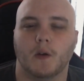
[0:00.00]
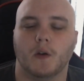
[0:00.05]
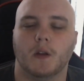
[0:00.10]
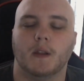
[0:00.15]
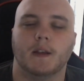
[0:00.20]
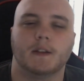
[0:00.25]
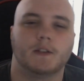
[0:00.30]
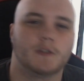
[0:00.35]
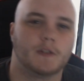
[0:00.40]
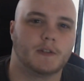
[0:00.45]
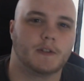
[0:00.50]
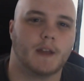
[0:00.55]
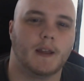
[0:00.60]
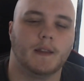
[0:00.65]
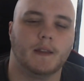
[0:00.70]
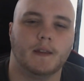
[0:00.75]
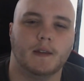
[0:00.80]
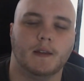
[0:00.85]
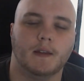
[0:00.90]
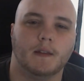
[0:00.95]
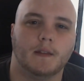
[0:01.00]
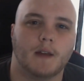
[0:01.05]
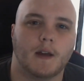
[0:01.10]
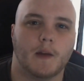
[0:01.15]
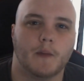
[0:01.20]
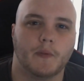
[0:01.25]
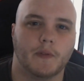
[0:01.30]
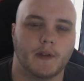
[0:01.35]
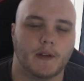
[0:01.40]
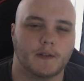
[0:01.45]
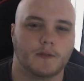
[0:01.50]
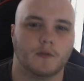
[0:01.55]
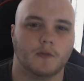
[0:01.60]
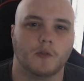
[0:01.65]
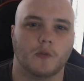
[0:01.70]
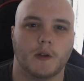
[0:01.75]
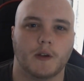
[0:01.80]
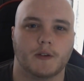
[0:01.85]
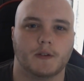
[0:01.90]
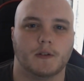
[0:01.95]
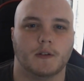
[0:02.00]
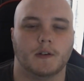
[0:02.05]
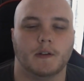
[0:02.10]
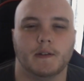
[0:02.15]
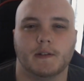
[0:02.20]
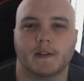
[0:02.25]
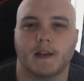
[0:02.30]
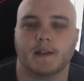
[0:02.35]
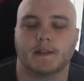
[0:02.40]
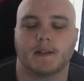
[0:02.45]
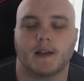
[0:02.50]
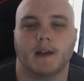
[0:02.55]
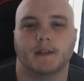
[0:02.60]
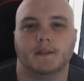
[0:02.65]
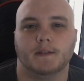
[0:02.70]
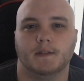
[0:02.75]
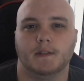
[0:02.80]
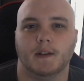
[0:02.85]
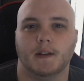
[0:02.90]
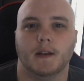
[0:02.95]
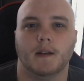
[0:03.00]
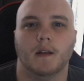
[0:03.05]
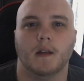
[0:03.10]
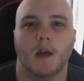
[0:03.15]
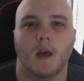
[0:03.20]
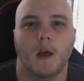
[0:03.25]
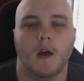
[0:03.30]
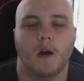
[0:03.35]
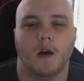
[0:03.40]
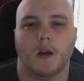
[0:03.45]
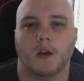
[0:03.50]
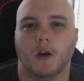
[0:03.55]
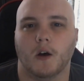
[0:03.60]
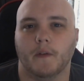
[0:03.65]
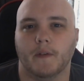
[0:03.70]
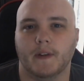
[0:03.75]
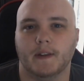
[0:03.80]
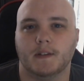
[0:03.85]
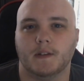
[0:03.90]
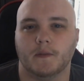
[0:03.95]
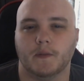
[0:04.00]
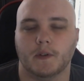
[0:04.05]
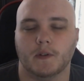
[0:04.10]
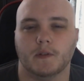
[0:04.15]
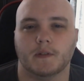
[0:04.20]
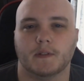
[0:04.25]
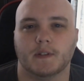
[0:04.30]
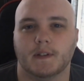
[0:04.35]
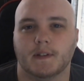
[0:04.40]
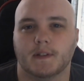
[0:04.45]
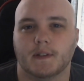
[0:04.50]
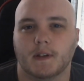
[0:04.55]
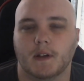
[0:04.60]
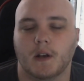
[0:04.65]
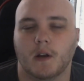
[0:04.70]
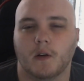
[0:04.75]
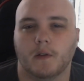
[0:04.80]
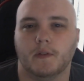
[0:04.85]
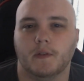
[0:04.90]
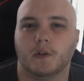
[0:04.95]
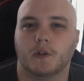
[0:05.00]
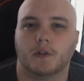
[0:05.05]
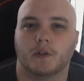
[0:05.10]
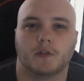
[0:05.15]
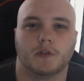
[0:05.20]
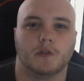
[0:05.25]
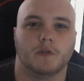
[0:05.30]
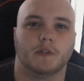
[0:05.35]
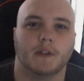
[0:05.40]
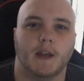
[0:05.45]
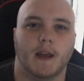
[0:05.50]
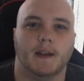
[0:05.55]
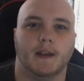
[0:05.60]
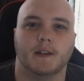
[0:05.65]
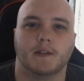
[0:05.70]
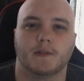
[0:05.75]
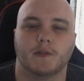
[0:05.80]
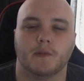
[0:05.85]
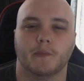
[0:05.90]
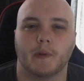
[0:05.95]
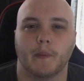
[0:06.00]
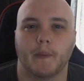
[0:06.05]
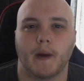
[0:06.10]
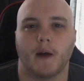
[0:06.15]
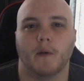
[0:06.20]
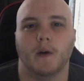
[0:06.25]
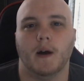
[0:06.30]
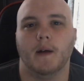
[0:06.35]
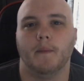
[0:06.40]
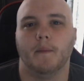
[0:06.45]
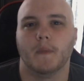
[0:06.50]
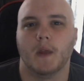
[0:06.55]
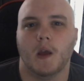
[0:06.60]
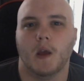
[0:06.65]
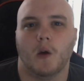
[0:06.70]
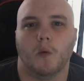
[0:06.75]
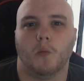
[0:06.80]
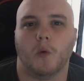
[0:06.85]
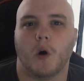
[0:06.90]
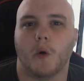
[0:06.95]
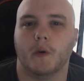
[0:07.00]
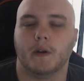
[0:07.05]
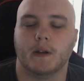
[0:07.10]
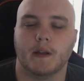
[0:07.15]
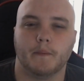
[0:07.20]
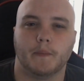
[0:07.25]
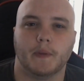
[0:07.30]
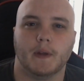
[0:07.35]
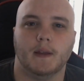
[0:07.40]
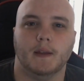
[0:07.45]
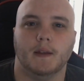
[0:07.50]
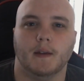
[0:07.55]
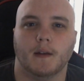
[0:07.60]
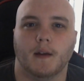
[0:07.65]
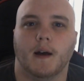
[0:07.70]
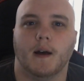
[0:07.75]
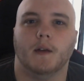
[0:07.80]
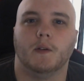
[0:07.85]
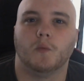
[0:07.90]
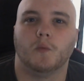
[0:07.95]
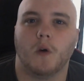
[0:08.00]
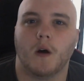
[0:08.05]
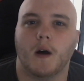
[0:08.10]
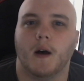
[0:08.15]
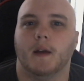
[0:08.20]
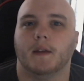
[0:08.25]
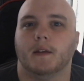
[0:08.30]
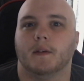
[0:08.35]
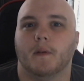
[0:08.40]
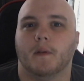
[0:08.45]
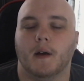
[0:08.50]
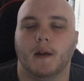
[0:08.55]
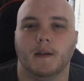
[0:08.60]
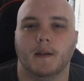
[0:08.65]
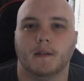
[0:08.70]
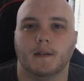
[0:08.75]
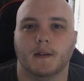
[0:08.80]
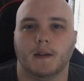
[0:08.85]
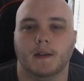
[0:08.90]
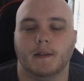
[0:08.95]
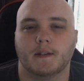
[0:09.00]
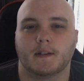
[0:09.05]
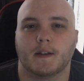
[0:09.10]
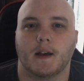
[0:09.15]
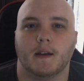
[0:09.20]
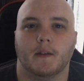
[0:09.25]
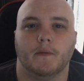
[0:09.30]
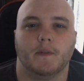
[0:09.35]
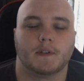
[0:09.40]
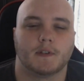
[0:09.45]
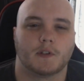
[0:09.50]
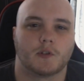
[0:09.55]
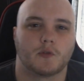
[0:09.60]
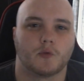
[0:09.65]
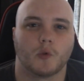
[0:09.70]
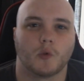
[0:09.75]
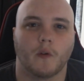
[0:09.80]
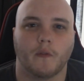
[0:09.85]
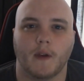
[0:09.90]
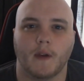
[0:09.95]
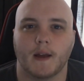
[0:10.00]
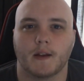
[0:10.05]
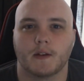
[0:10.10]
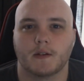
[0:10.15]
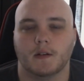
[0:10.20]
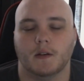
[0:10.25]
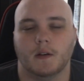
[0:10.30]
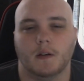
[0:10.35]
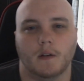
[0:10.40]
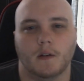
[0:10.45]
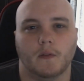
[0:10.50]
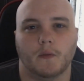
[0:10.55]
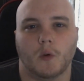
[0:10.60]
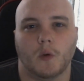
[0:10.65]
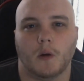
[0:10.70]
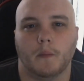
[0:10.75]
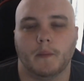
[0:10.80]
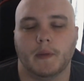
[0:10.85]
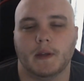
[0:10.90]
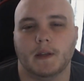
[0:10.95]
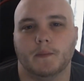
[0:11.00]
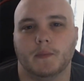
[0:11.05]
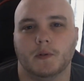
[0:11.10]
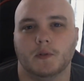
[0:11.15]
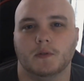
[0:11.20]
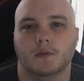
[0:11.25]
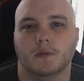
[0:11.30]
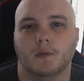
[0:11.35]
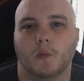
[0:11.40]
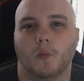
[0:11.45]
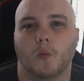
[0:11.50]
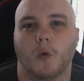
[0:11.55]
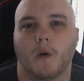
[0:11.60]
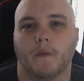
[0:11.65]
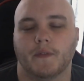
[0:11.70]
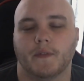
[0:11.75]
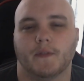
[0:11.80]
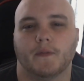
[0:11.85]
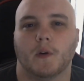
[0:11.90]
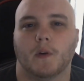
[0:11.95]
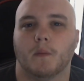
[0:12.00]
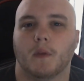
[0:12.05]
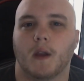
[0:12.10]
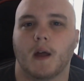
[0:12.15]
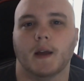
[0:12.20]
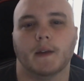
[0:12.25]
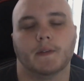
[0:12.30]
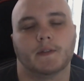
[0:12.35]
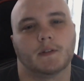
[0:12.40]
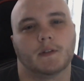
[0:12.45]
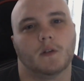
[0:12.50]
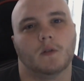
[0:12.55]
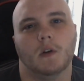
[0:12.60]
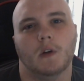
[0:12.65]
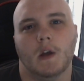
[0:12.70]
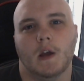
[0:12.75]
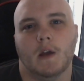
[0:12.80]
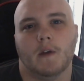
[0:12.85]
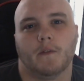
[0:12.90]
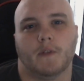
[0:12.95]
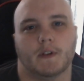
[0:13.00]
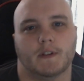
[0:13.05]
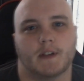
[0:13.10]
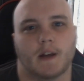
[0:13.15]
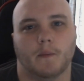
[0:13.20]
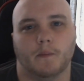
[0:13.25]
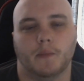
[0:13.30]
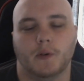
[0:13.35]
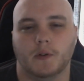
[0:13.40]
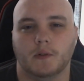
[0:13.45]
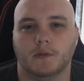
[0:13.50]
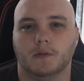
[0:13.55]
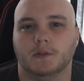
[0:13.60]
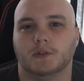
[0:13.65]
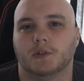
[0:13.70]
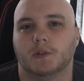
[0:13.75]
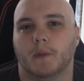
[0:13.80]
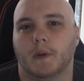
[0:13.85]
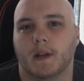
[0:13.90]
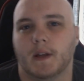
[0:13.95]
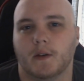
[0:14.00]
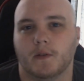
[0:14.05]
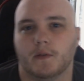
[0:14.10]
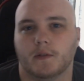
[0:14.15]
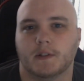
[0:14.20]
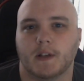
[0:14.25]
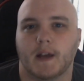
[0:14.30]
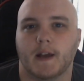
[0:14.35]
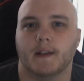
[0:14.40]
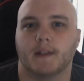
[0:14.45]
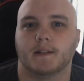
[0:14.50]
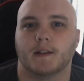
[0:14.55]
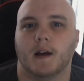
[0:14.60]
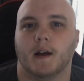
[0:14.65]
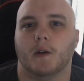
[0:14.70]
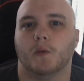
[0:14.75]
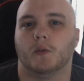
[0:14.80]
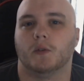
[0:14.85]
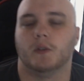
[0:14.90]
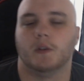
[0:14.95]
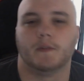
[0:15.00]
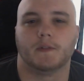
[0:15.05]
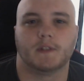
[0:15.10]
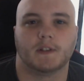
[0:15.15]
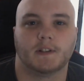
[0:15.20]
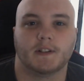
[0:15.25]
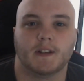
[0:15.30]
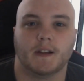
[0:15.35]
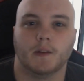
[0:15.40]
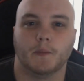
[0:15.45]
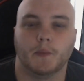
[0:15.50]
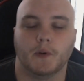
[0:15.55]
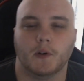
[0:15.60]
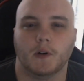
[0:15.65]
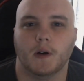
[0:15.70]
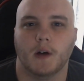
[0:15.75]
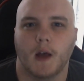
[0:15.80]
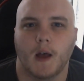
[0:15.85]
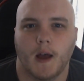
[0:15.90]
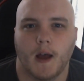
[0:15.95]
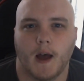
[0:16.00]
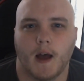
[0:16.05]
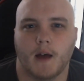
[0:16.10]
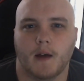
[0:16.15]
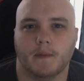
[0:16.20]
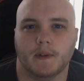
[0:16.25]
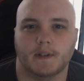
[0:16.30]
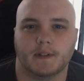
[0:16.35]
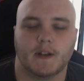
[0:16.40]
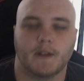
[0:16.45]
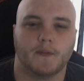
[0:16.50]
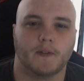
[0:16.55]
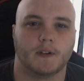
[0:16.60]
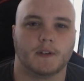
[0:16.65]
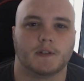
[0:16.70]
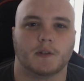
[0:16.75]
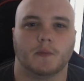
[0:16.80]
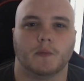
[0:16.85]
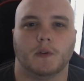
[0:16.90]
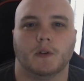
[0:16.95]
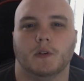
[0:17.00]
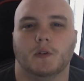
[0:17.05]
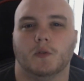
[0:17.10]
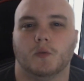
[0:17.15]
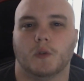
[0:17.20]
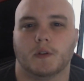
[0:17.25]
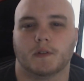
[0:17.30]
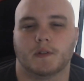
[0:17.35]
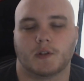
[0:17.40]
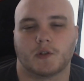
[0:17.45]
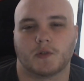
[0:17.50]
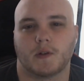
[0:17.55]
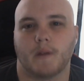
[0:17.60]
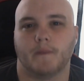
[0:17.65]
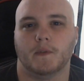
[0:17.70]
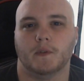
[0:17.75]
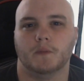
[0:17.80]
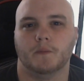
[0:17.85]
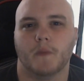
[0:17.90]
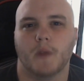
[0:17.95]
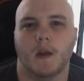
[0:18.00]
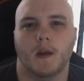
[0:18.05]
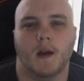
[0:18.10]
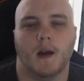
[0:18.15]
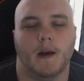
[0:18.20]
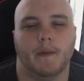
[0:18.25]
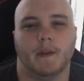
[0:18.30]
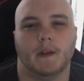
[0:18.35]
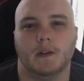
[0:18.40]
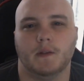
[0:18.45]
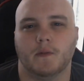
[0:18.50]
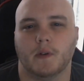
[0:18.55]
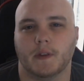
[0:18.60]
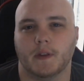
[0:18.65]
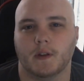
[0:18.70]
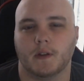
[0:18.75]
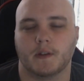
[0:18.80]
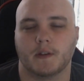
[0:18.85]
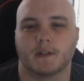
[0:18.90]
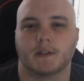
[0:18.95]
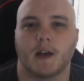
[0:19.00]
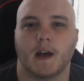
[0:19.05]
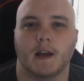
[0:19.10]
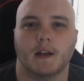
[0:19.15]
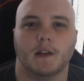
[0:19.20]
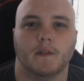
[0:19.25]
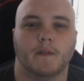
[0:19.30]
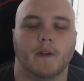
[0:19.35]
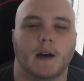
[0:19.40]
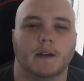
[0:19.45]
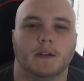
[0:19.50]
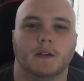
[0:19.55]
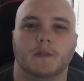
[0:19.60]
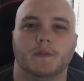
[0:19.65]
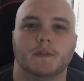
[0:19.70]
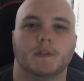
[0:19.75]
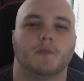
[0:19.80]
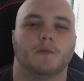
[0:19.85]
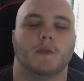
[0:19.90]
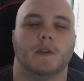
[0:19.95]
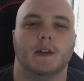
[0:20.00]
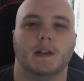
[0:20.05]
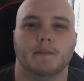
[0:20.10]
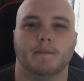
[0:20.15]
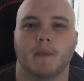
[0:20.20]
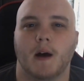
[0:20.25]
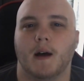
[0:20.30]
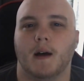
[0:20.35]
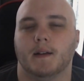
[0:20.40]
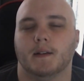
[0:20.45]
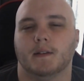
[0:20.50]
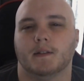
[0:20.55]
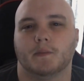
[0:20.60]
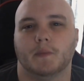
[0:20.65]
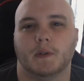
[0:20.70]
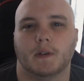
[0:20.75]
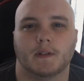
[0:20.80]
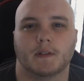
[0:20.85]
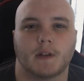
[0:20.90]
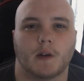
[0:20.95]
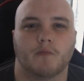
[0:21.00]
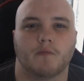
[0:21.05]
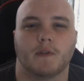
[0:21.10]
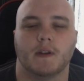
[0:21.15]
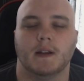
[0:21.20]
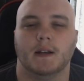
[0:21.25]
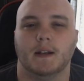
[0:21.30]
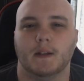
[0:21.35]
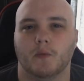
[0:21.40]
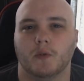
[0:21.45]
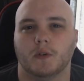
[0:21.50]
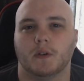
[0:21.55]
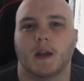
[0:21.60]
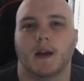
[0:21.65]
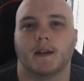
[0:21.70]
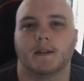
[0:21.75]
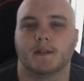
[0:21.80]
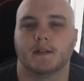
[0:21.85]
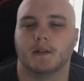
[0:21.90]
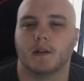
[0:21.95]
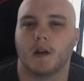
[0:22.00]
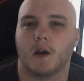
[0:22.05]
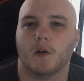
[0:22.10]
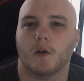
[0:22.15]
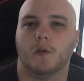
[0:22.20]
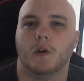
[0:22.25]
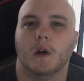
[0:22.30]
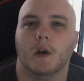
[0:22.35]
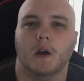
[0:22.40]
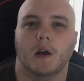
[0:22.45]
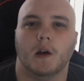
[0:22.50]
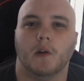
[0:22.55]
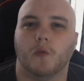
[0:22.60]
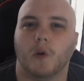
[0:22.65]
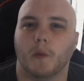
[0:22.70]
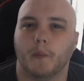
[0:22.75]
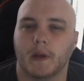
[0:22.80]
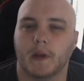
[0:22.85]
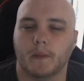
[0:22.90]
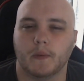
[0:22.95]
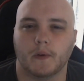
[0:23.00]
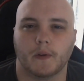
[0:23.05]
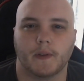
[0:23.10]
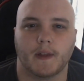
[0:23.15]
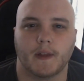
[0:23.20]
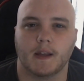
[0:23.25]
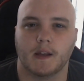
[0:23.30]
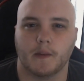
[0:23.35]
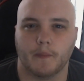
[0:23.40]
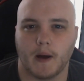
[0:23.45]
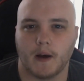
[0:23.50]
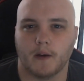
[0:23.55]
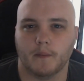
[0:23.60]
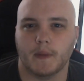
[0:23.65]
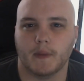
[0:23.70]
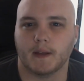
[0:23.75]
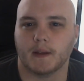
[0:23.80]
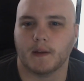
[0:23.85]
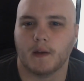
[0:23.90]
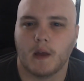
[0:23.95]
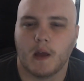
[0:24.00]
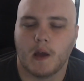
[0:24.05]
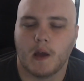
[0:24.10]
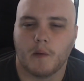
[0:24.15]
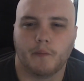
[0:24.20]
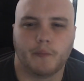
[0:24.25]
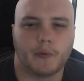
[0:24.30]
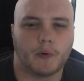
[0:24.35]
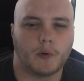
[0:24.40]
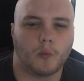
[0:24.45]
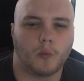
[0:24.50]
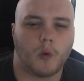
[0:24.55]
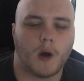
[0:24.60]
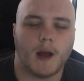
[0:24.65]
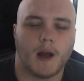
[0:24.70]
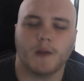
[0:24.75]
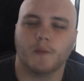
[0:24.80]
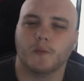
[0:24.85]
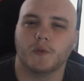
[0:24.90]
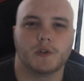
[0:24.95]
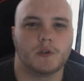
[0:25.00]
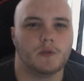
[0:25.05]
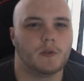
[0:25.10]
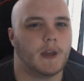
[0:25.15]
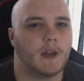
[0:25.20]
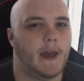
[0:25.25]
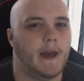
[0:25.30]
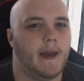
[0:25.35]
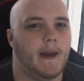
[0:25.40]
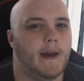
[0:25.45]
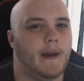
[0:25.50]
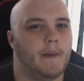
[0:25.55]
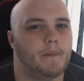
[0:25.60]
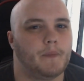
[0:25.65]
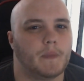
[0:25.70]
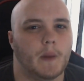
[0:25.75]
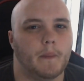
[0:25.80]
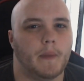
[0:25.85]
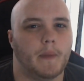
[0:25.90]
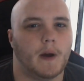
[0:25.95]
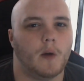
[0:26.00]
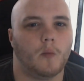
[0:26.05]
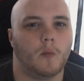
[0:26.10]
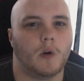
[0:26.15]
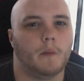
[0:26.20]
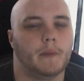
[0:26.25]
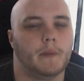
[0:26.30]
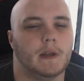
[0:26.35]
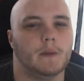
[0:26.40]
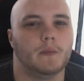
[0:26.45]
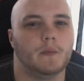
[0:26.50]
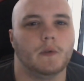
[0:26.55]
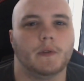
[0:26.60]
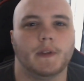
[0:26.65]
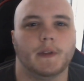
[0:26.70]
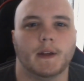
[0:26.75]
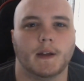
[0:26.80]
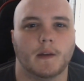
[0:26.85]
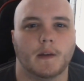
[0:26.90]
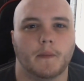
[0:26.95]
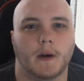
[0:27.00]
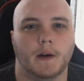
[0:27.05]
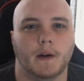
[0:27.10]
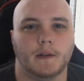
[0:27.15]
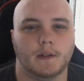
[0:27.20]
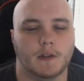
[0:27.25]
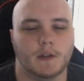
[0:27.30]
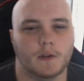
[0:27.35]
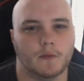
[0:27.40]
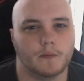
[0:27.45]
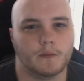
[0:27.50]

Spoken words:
let's just say the hypothetical question, and this gets asked in a lot of interviews, is, you know, if you could choose any superpower, what would it be and why? And this kind of is a true reflection of what people want from life. So, for example, somebody who says, I would love to teleport, is definitely someone who'd want to travel. And then you've got the other side of, I'd love to read minds because I really would like to know of what people think about me. But why would you care about what people think about you?